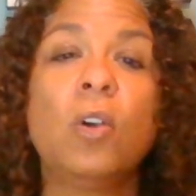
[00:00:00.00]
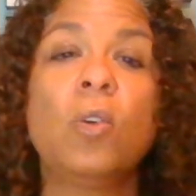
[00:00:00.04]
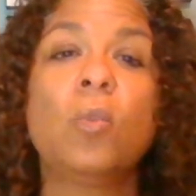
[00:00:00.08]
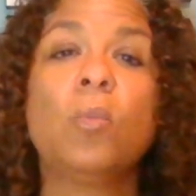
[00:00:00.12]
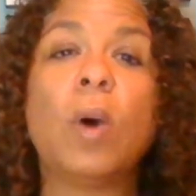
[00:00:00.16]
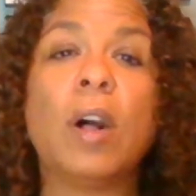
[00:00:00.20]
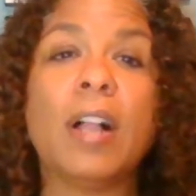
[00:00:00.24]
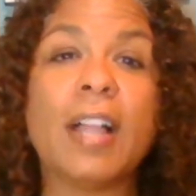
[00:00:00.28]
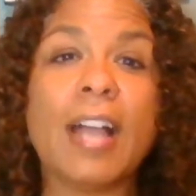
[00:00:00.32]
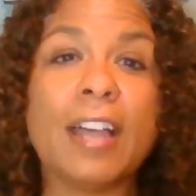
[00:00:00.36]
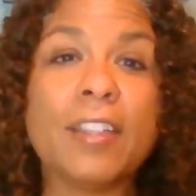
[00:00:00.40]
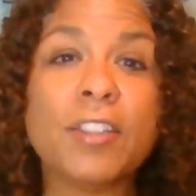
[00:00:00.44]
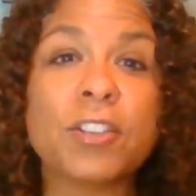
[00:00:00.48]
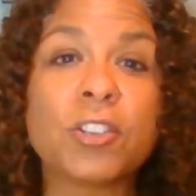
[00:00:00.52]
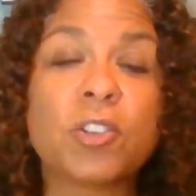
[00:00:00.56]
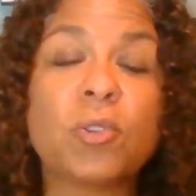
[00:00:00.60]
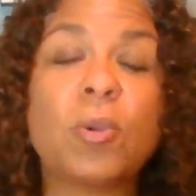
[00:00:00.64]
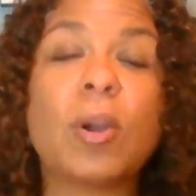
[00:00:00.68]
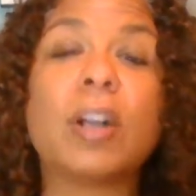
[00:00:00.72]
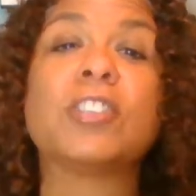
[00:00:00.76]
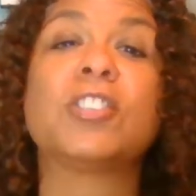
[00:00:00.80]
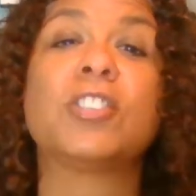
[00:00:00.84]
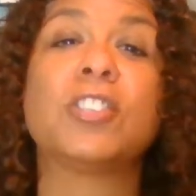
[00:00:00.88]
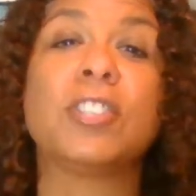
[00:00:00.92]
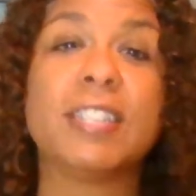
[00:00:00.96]
While other
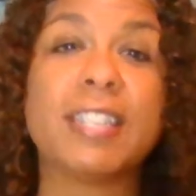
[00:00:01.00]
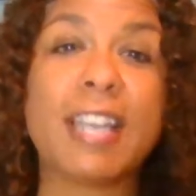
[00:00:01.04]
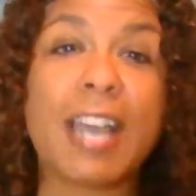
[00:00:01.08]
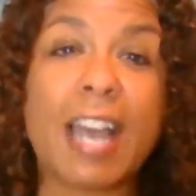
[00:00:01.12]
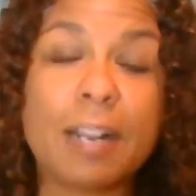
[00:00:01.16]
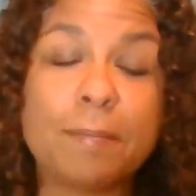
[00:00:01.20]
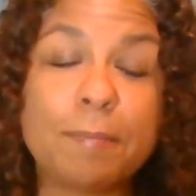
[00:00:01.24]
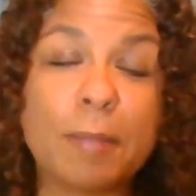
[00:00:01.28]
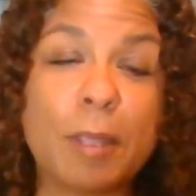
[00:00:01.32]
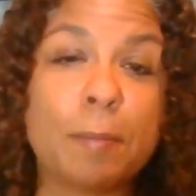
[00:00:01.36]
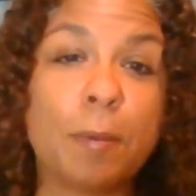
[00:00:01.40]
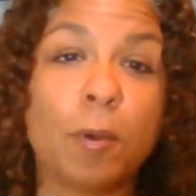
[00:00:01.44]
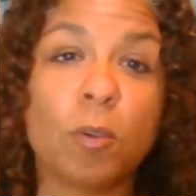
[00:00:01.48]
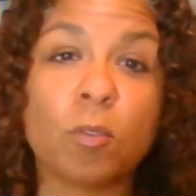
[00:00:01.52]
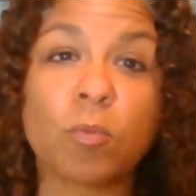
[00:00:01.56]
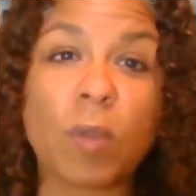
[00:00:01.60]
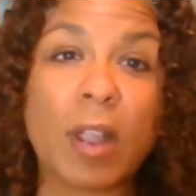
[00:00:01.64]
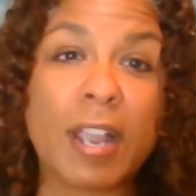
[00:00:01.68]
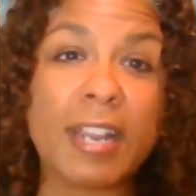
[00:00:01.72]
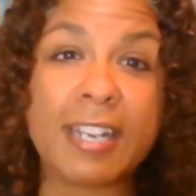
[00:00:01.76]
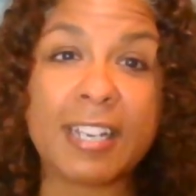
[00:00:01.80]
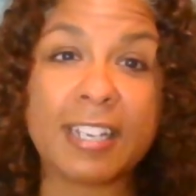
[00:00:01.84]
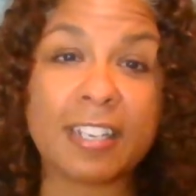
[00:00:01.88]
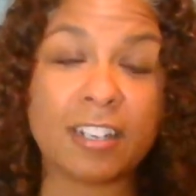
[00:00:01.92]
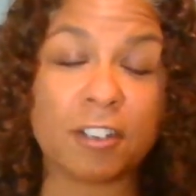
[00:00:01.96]
questions had people
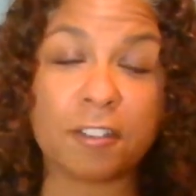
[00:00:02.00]
writing